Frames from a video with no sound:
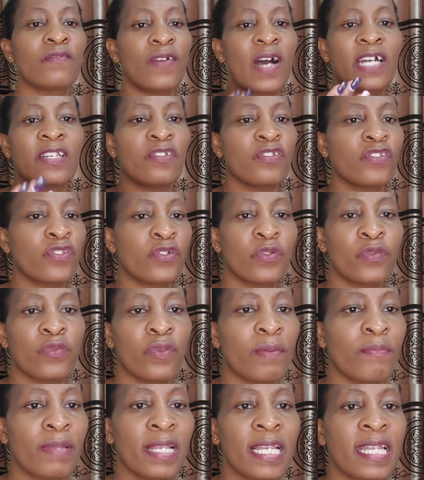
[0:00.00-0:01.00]
fun with your
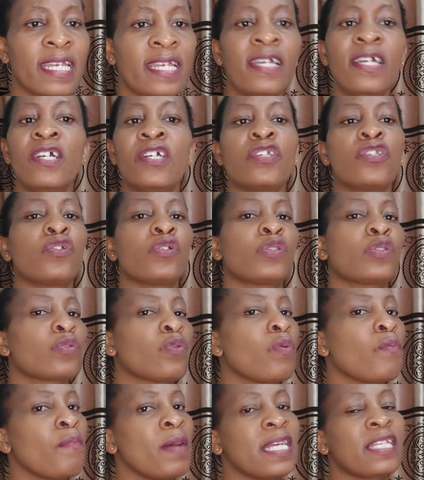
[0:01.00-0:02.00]
family, you're
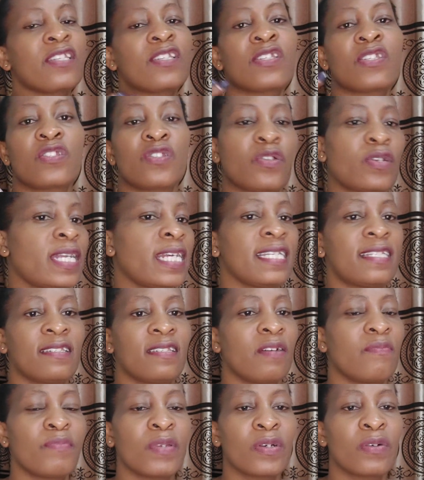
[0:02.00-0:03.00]
so much
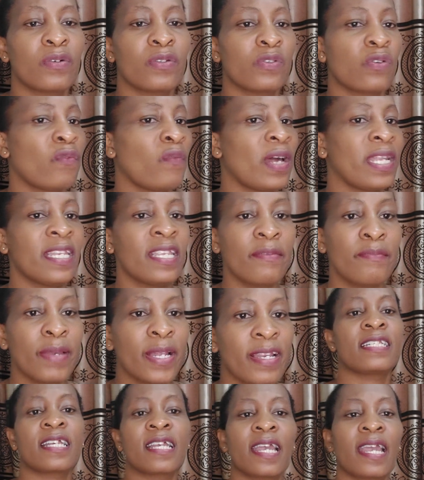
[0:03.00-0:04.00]
stressed up because of an
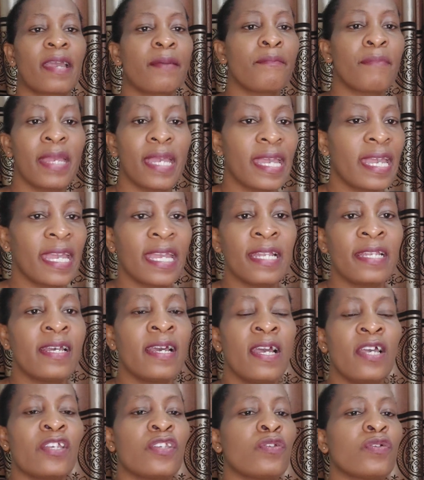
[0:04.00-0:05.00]
email that came in.
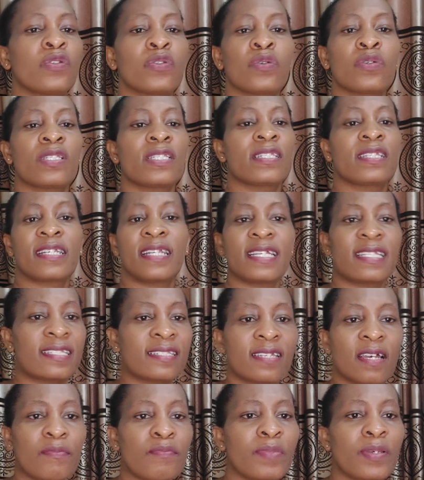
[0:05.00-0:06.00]
You're so
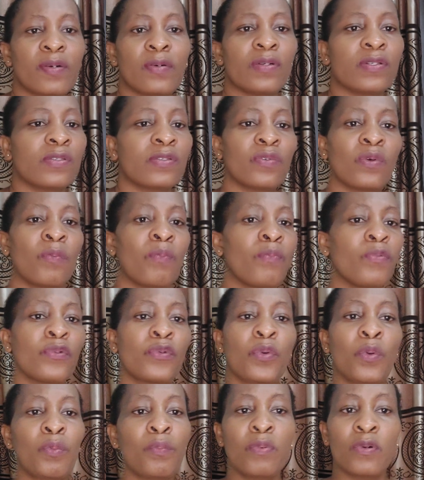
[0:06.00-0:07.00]
stressed up because of
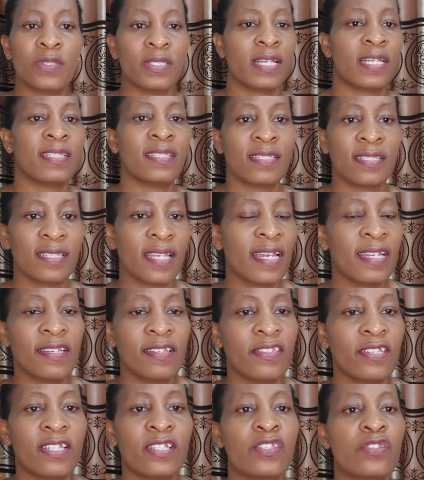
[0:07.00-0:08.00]
your boss has
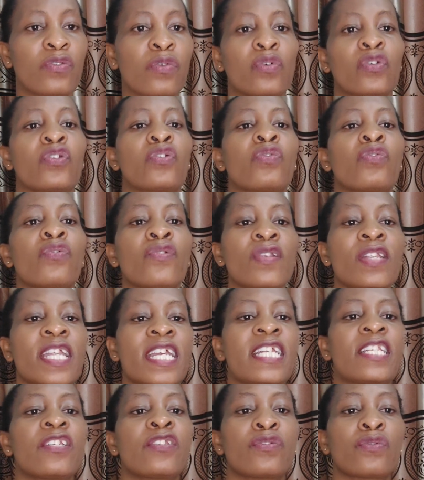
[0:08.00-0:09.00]
sent this. So you
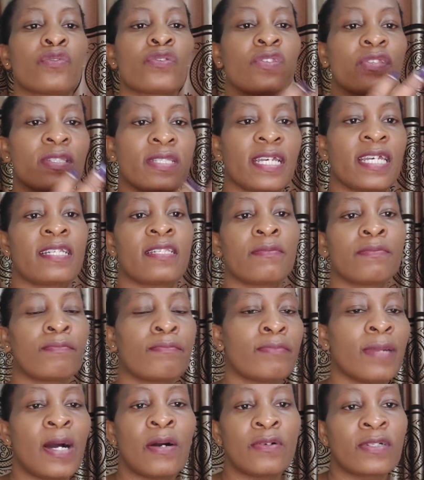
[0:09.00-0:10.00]
need to set
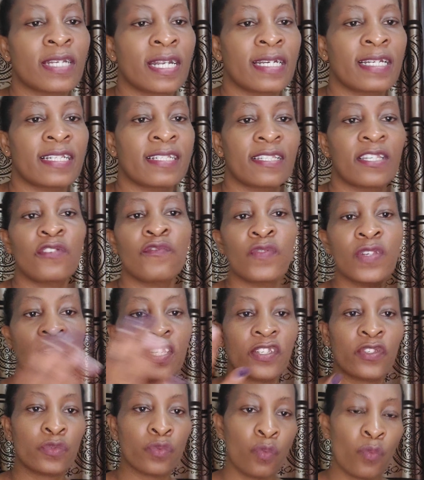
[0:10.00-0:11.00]
boundaries. If
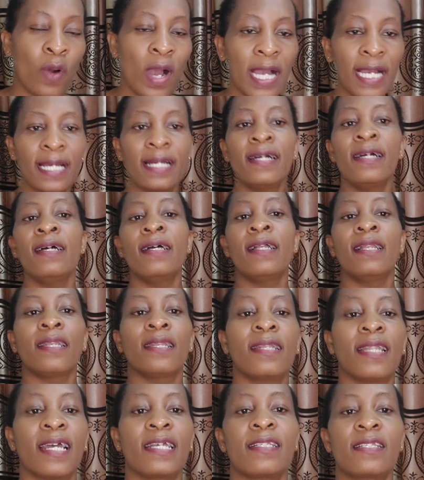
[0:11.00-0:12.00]
it is work,
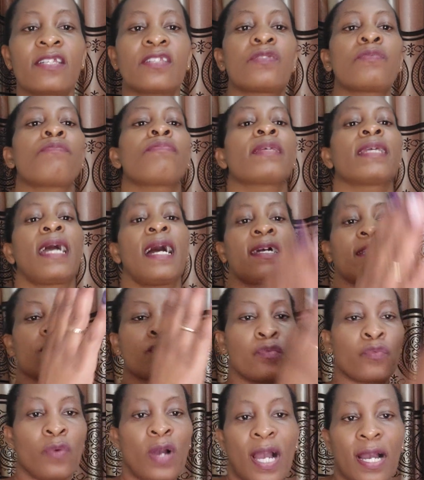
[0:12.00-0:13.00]
let it be
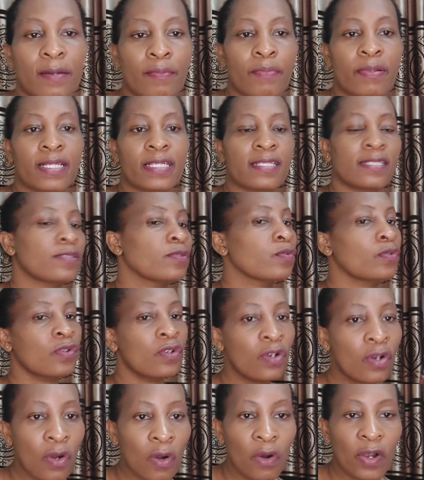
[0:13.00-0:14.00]
at workplace.
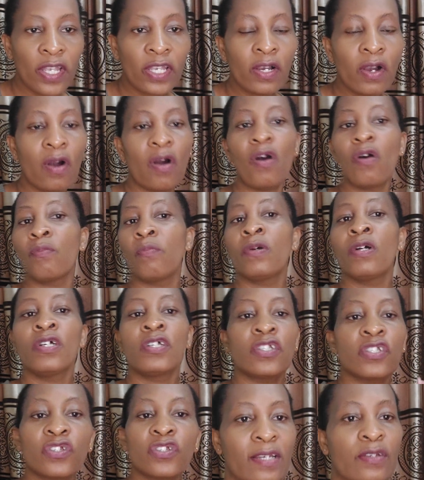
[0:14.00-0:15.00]
Going home,
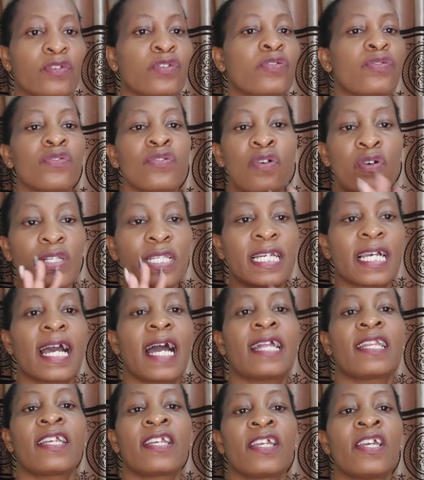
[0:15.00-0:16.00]
you should not
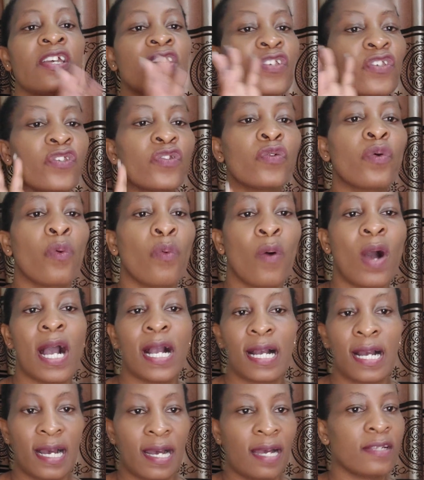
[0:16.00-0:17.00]
carry your
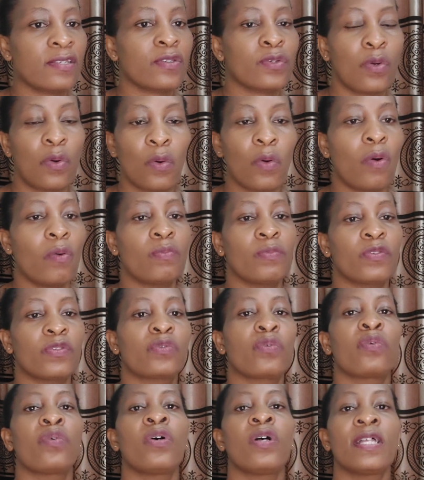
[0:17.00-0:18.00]
work at home.
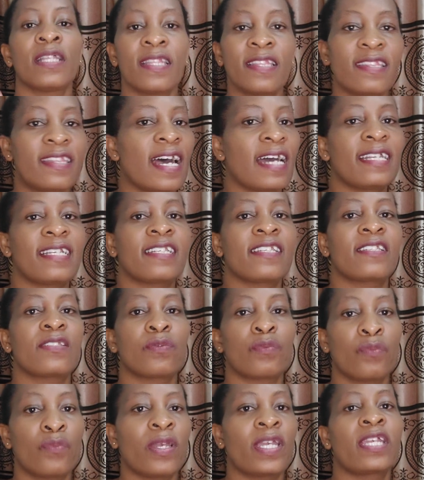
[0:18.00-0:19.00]
So that is
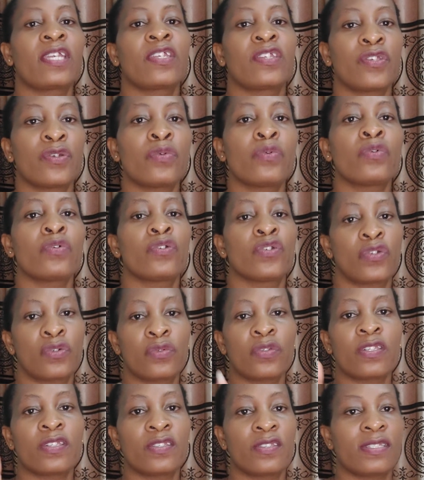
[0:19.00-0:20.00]
the way you
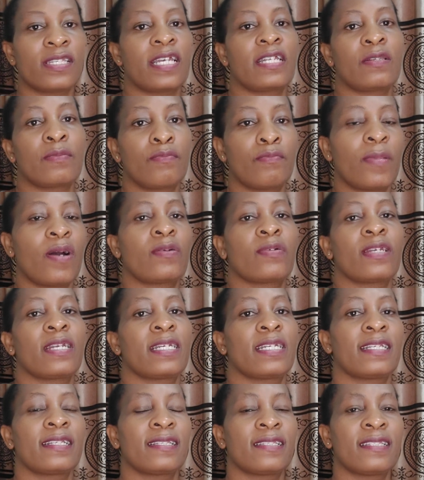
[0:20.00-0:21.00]
should set
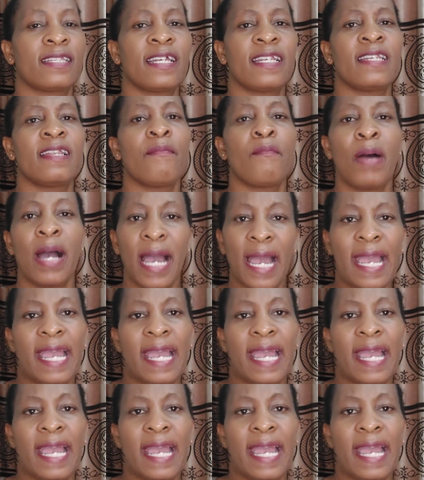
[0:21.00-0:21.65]
boundaries. Then number